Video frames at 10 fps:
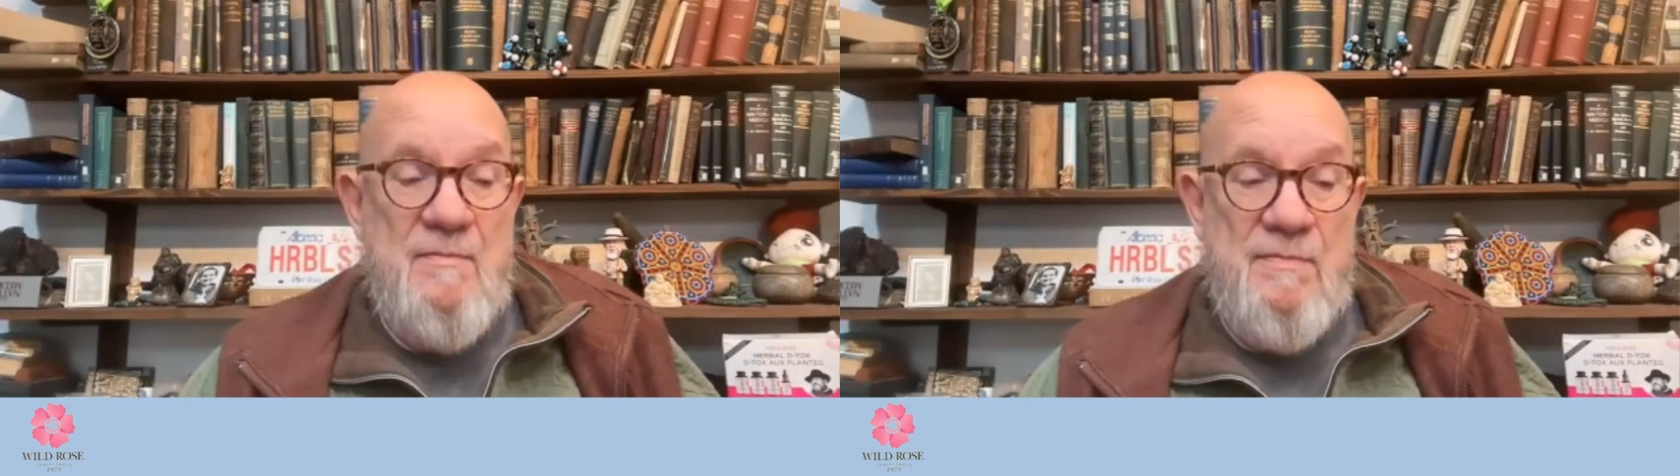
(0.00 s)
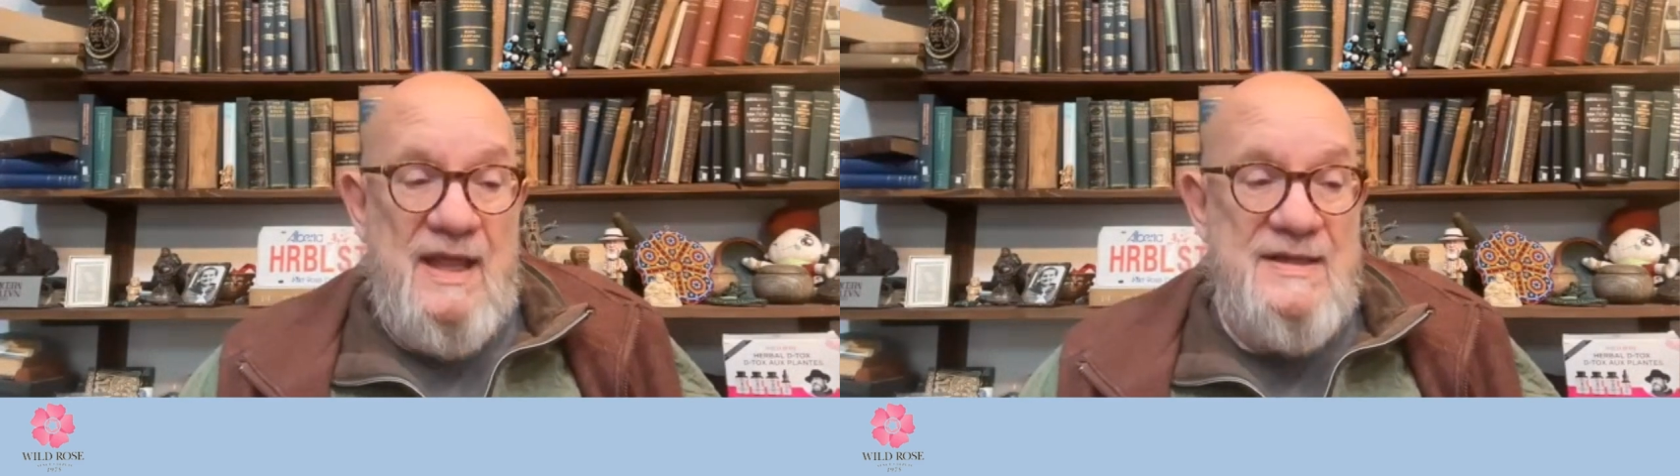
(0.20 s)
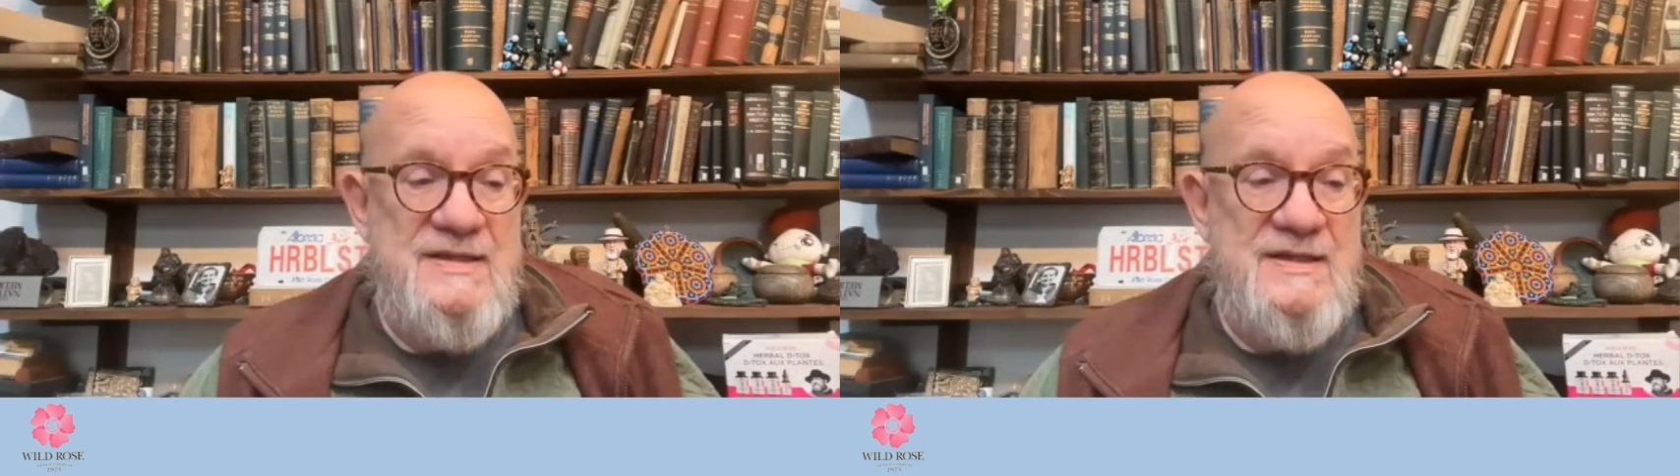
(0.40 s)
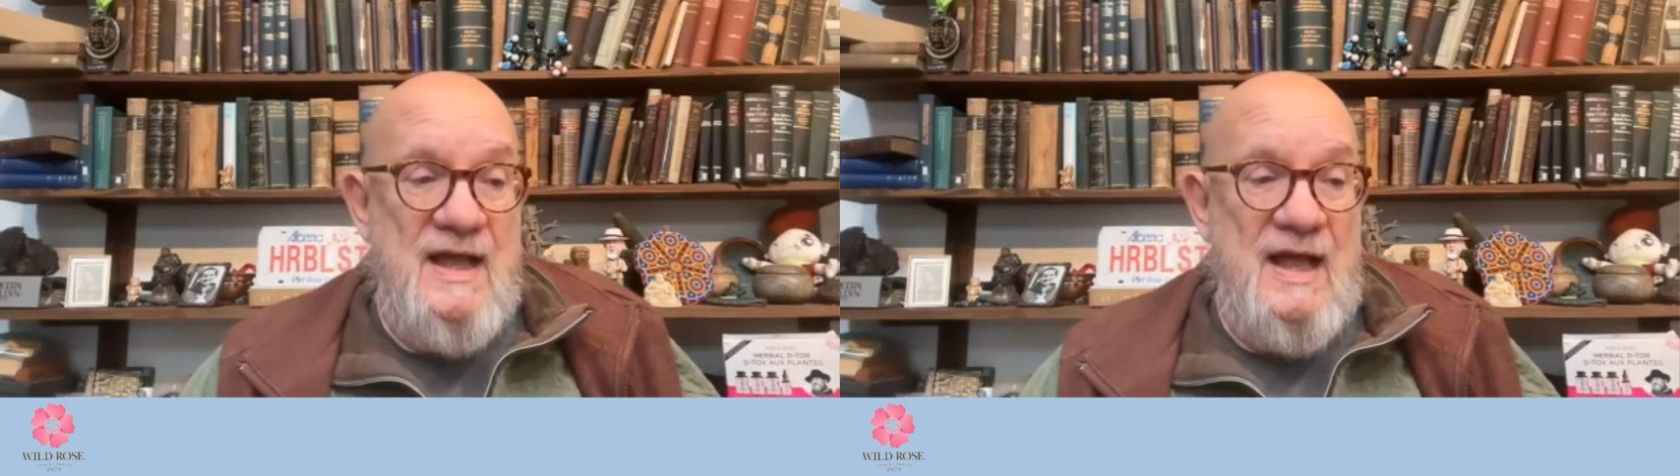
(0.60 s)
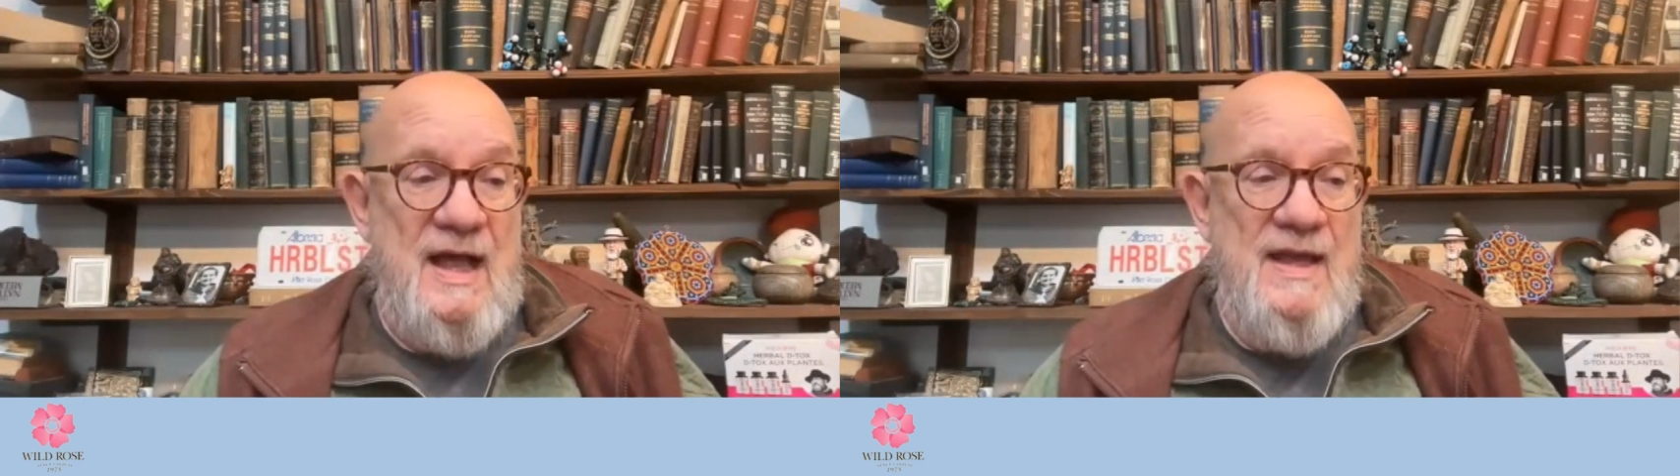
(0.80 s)
Plus,
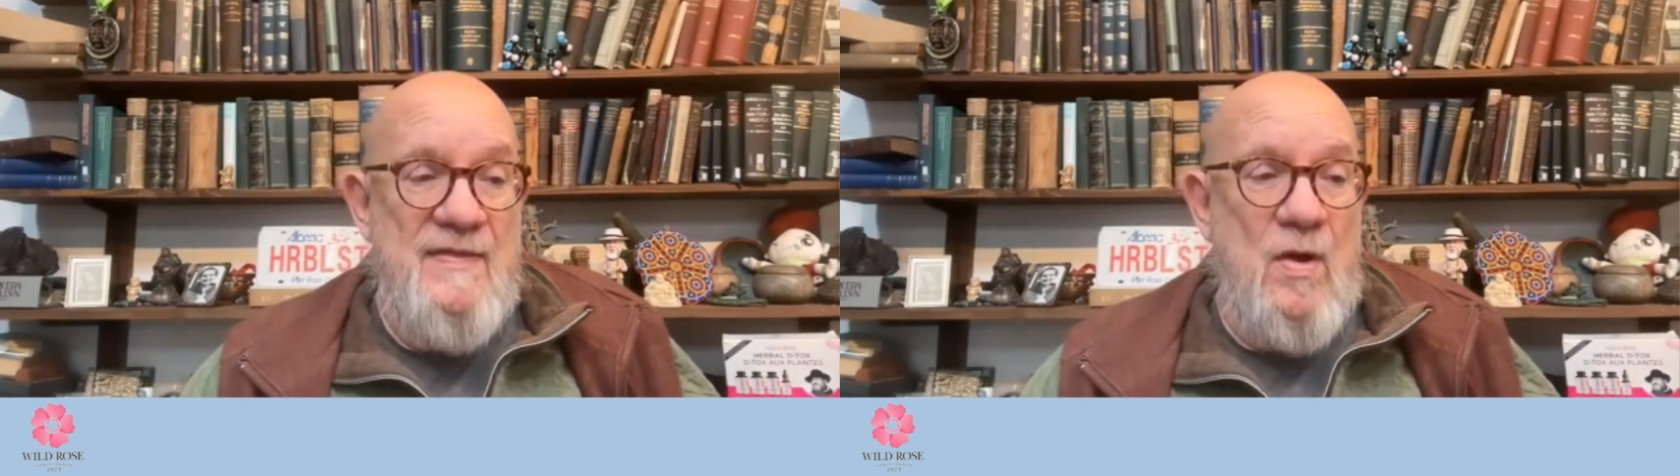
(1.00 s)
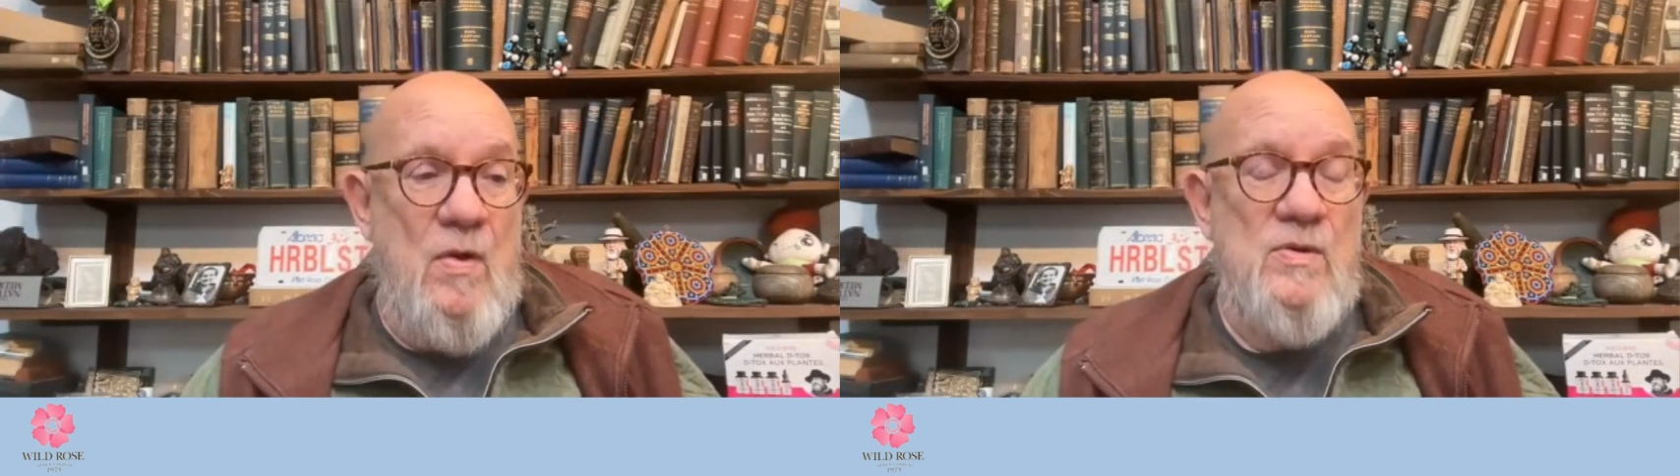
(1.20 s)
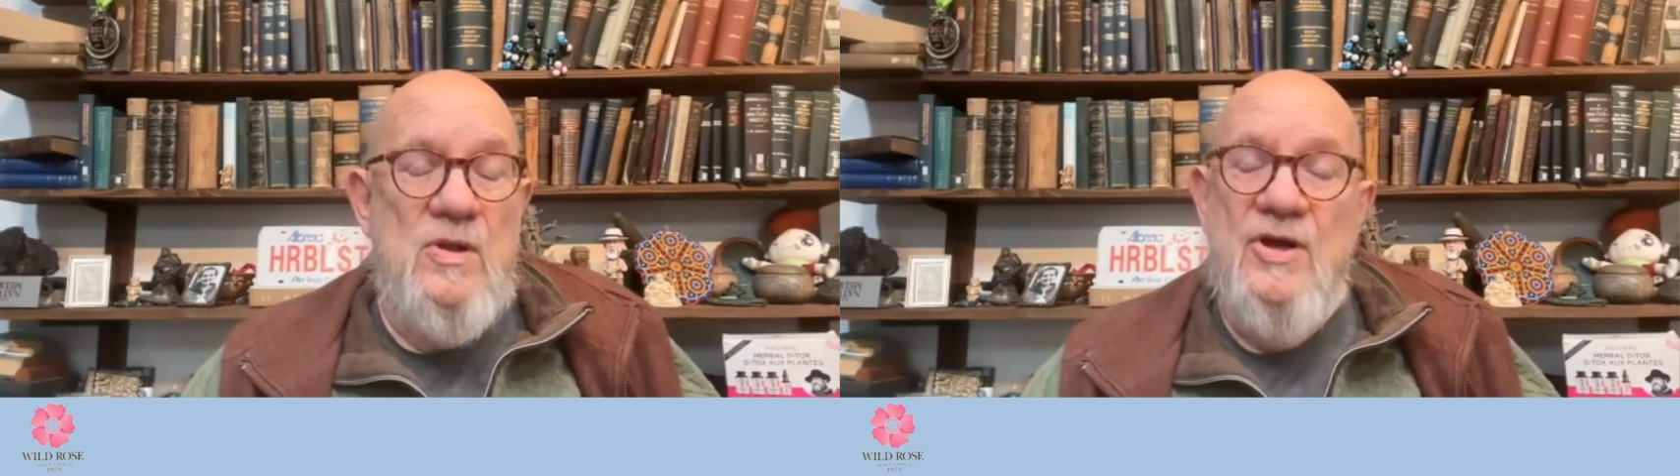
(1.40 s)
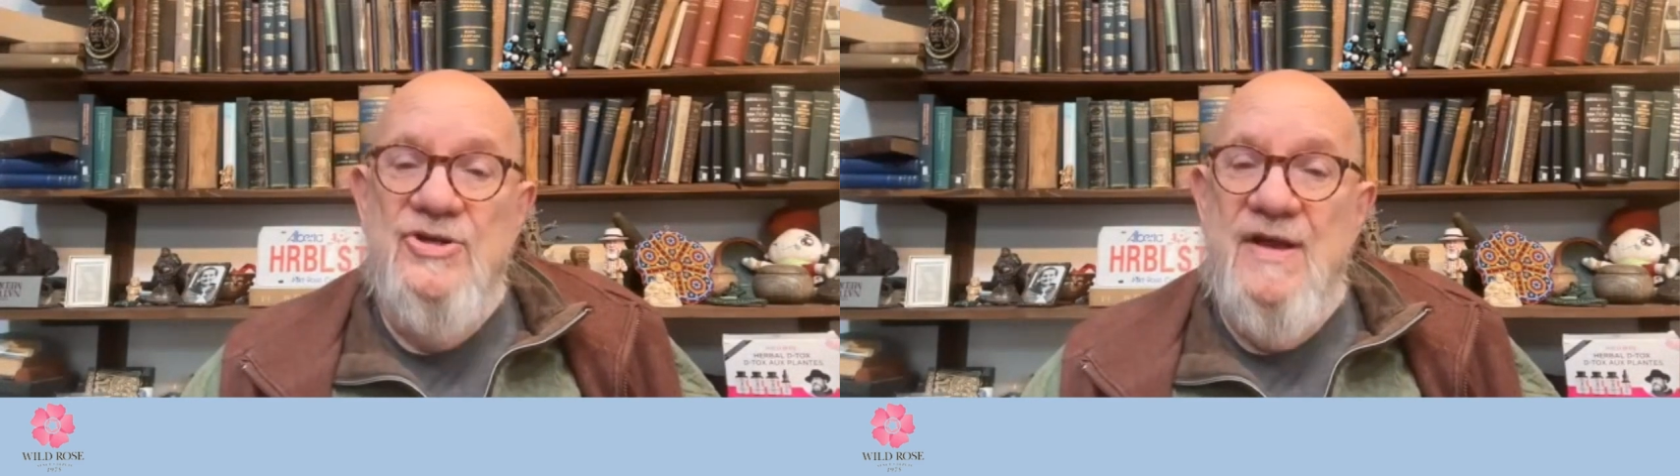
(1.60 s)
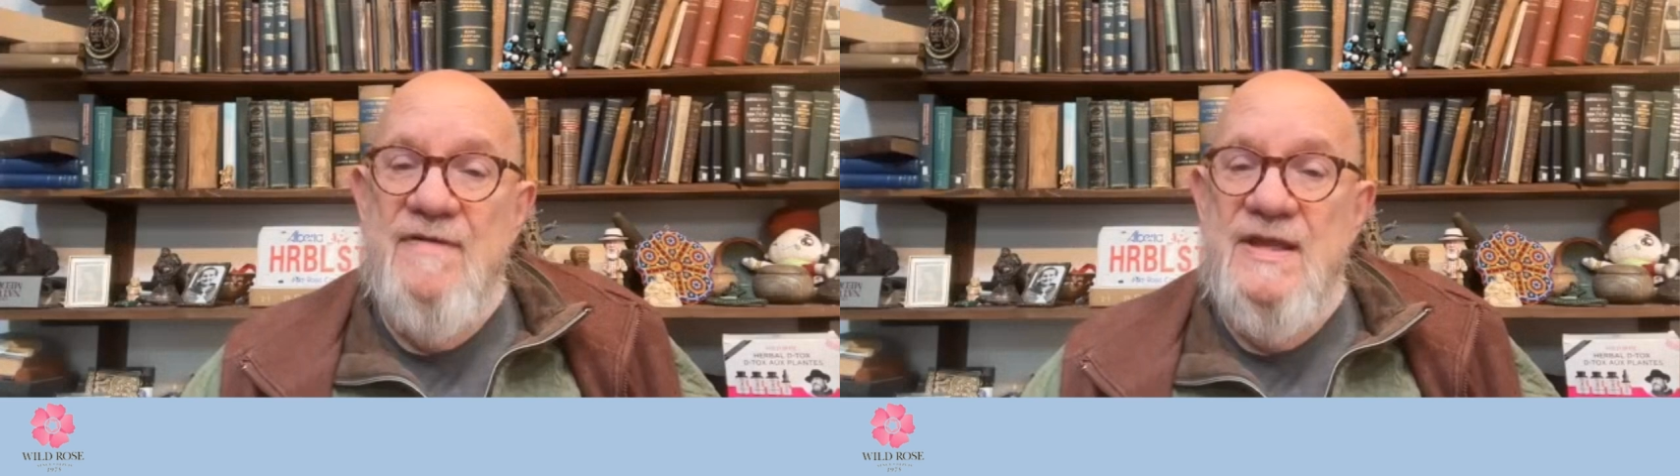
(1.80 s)
in the whole
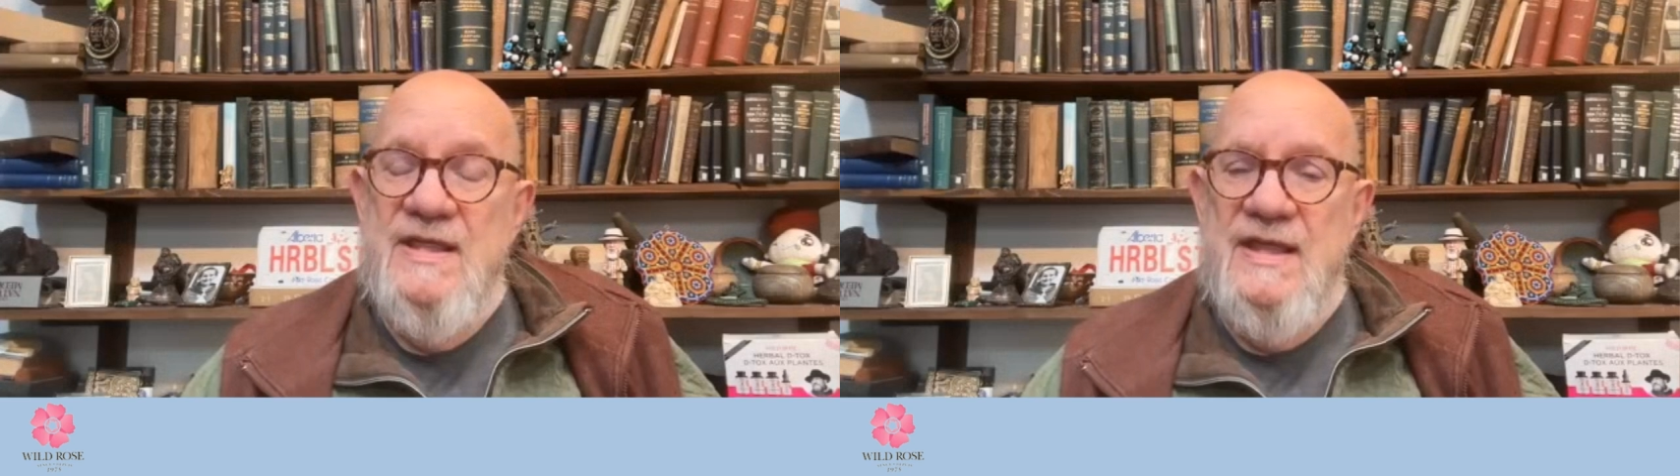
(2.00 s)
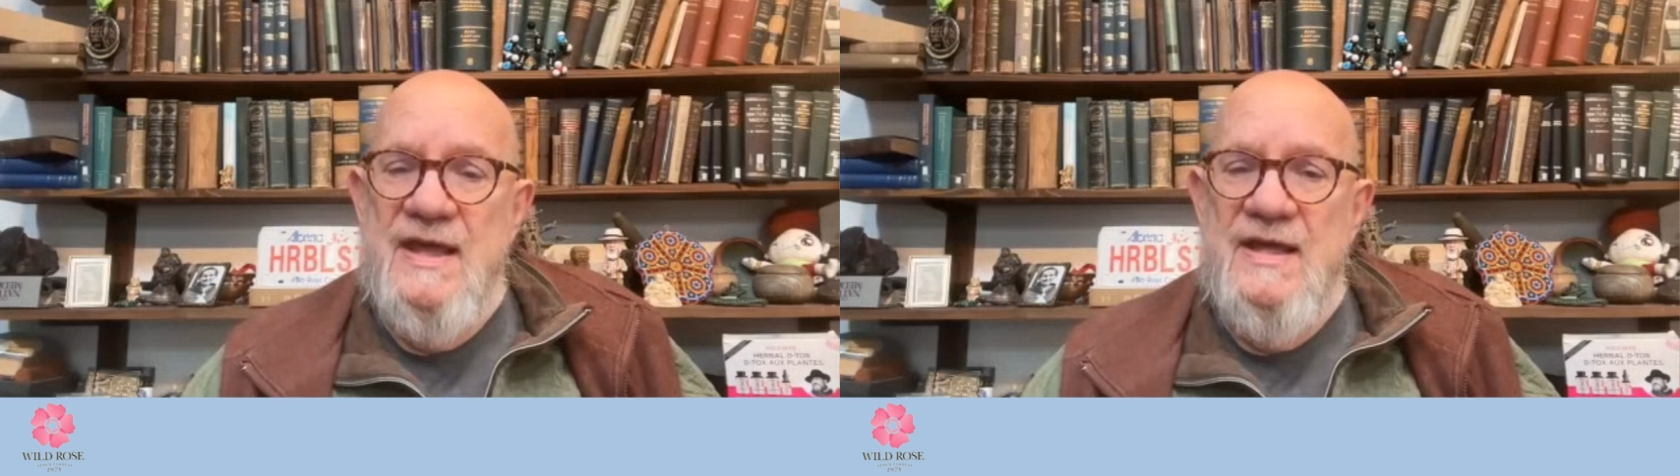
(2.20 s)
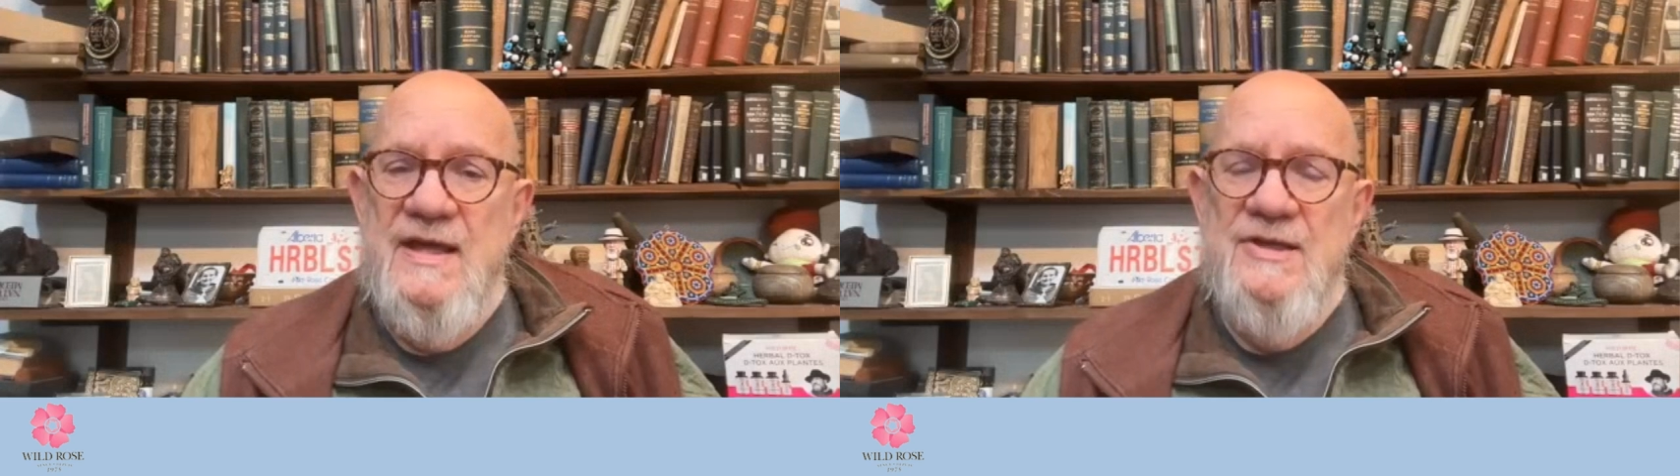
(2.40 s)
longevity thing,